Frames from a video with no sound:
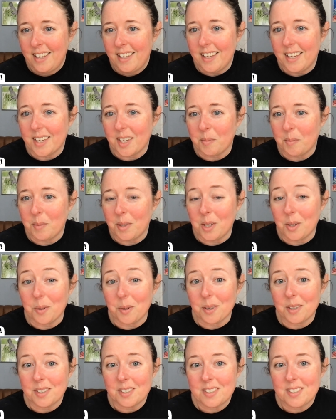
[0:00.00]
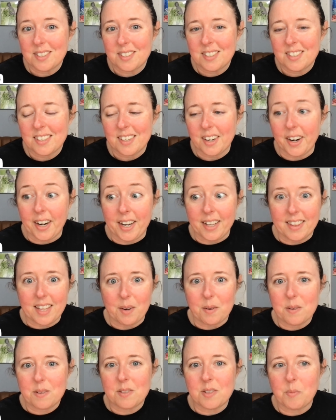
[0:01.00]
it can be yours. All right, that
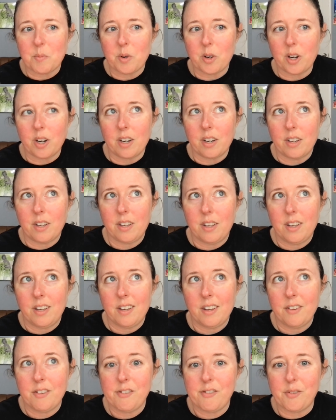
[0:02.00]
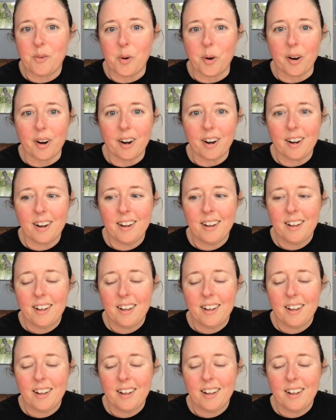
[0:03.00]
was number 4.